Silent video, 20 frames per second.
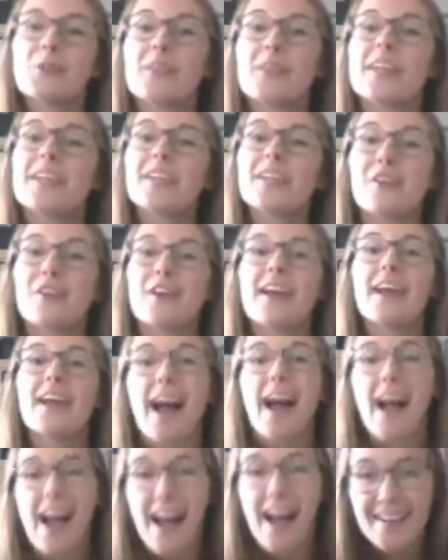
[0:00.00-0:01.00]
So they
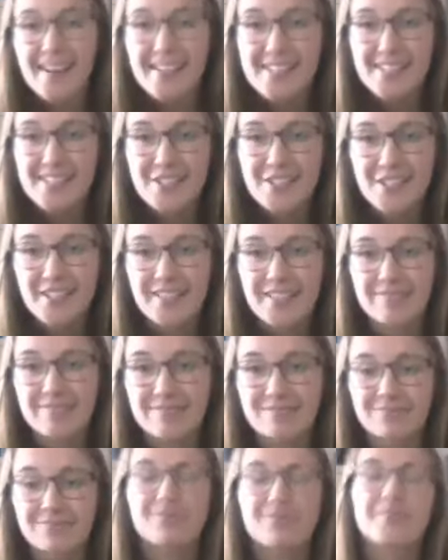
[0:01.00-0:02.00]
create oxygen.